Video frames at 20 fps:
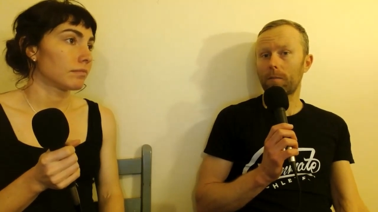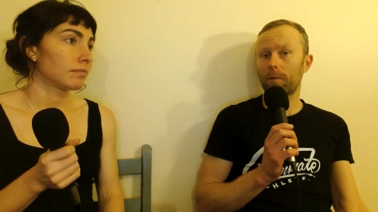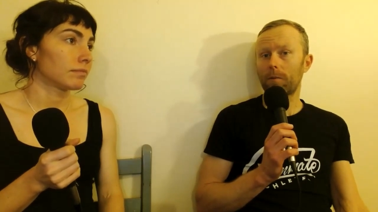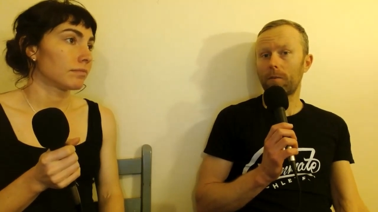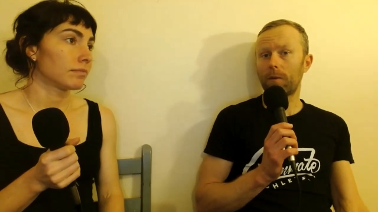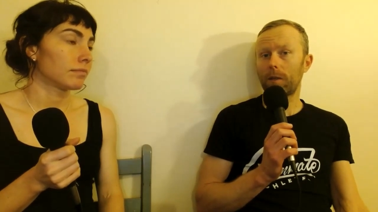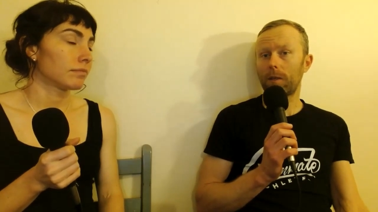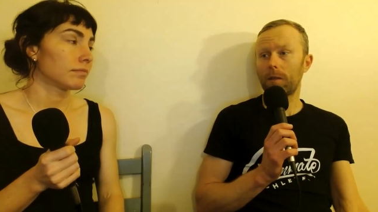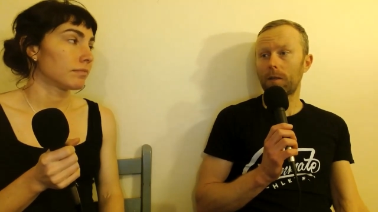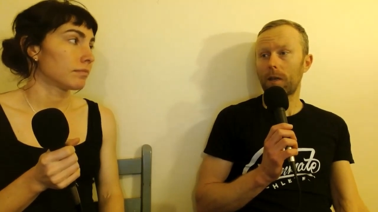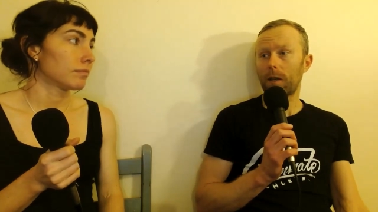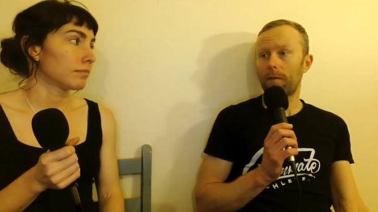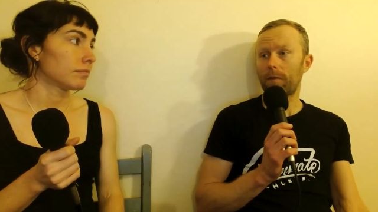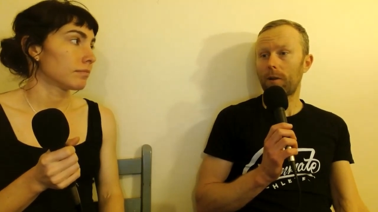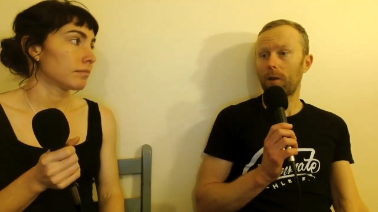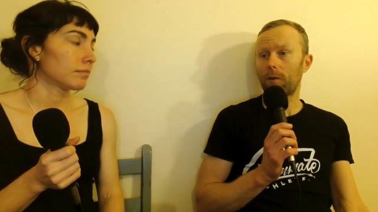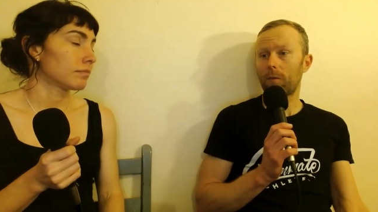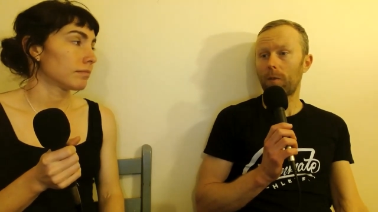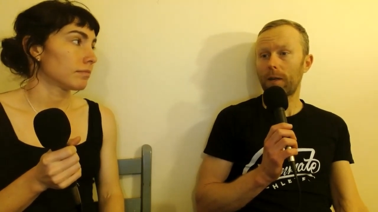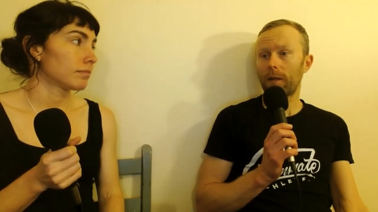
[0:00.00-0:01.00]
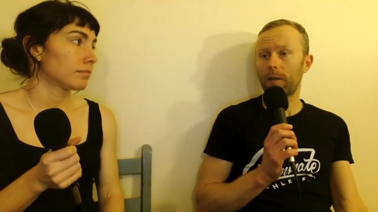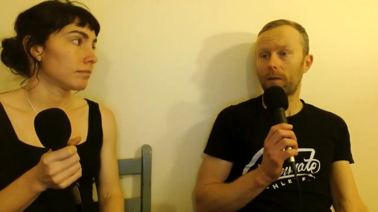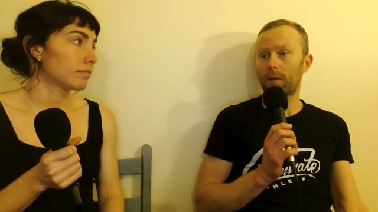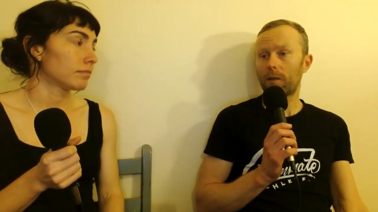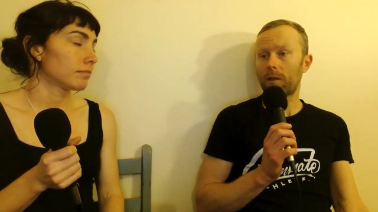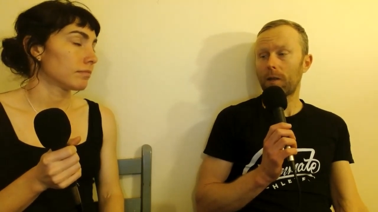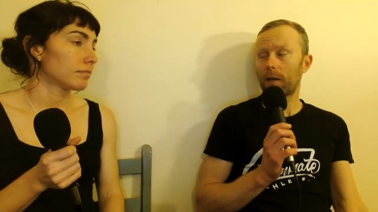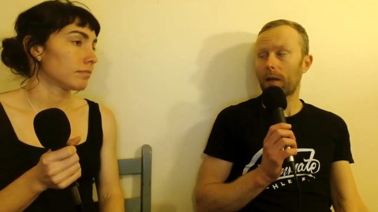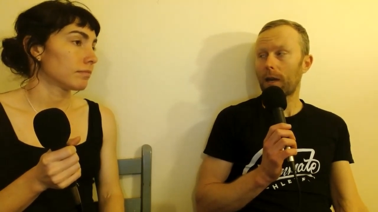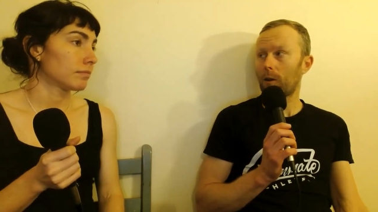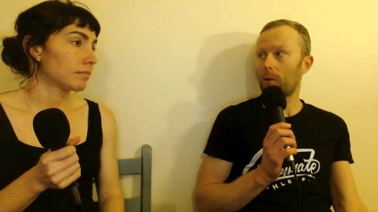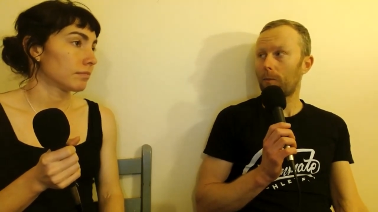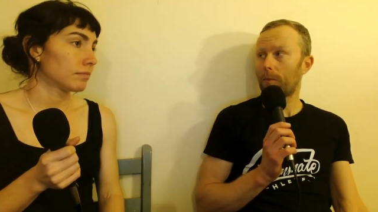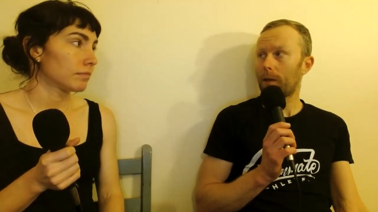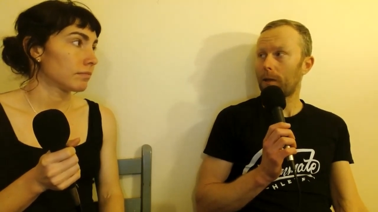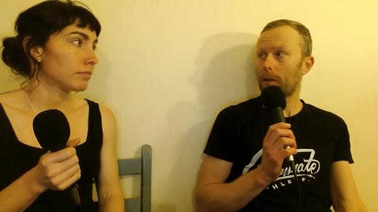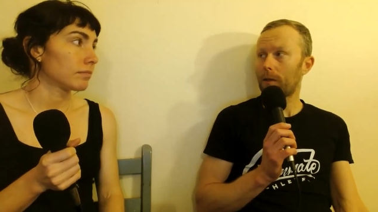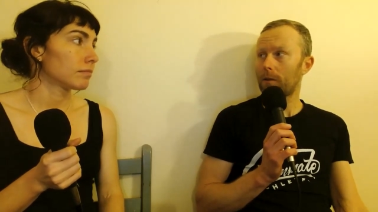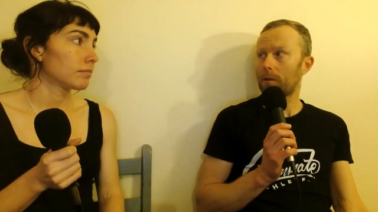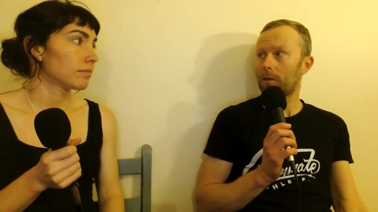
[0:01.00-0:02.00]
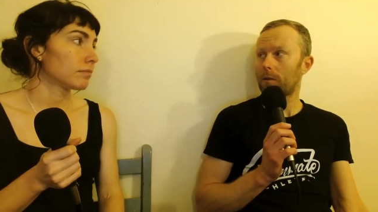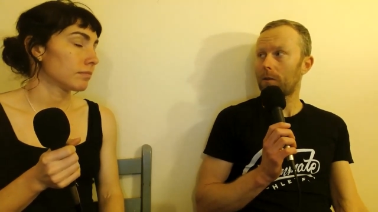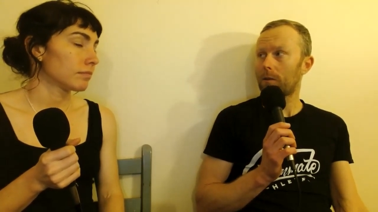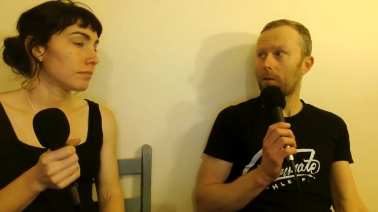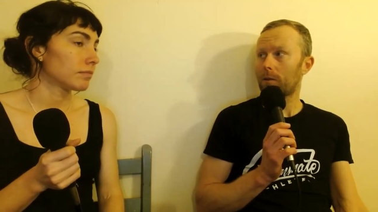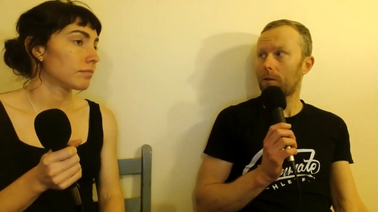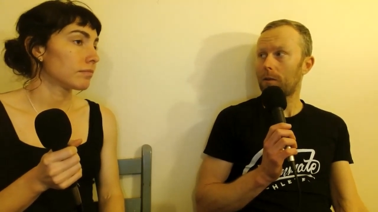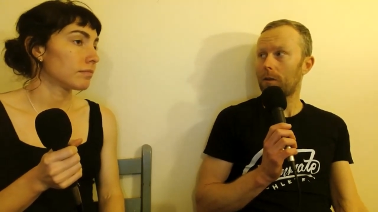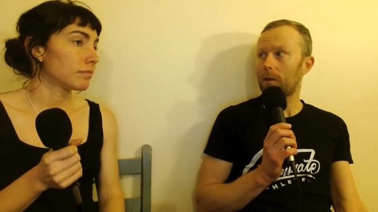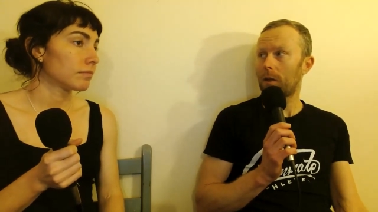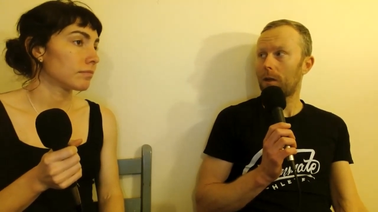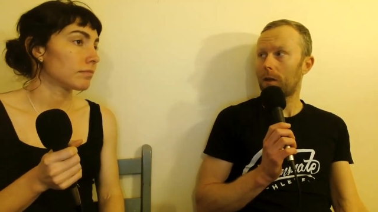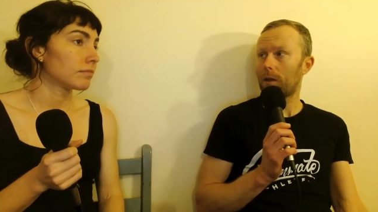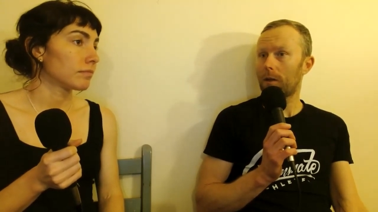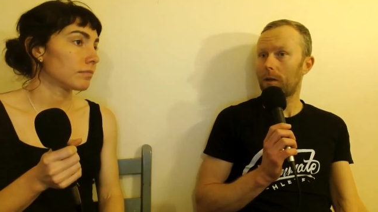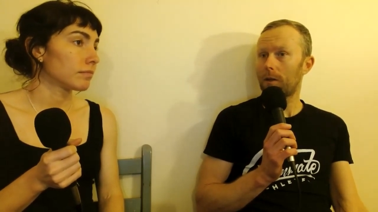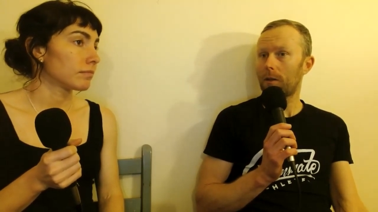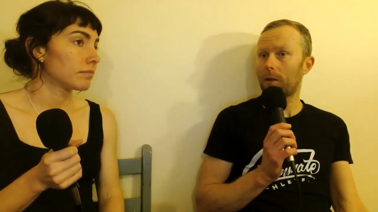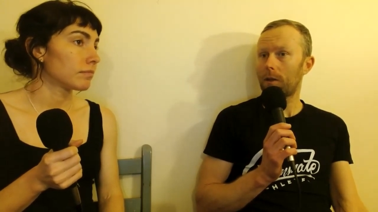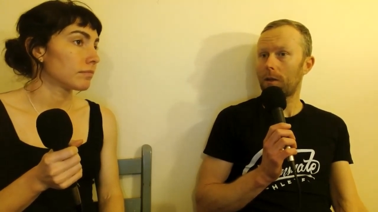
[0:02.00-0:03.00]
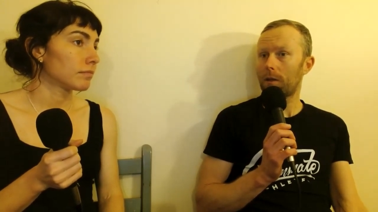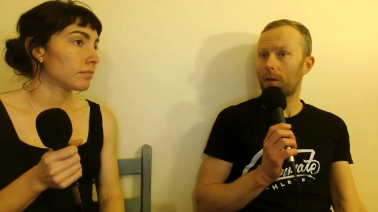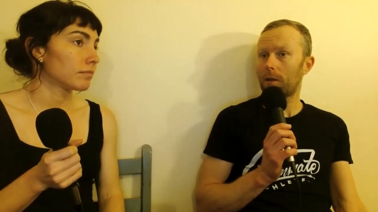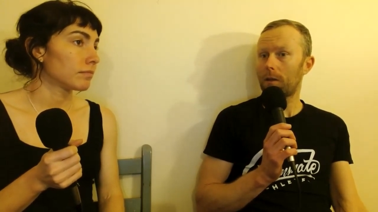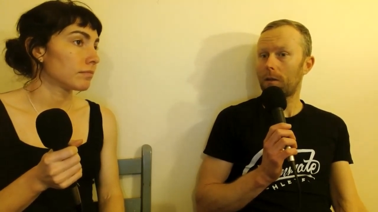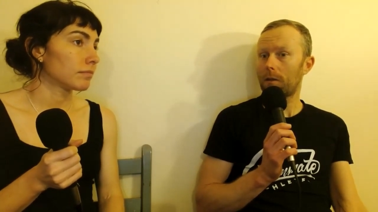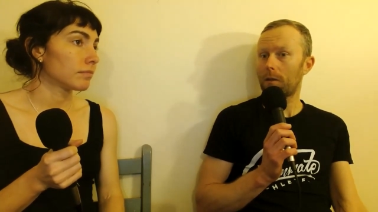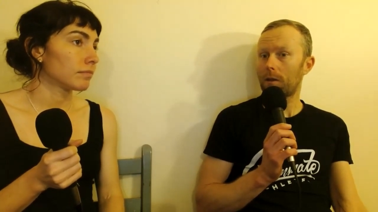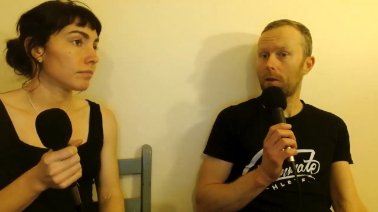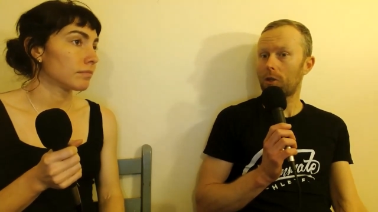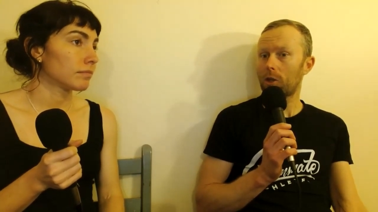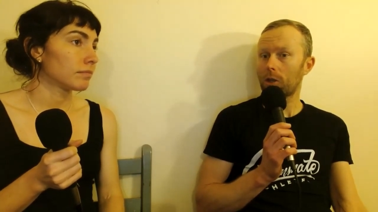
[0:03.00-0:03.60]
Speaker 1: some of these heavier weights, the kettlebells, uh, the the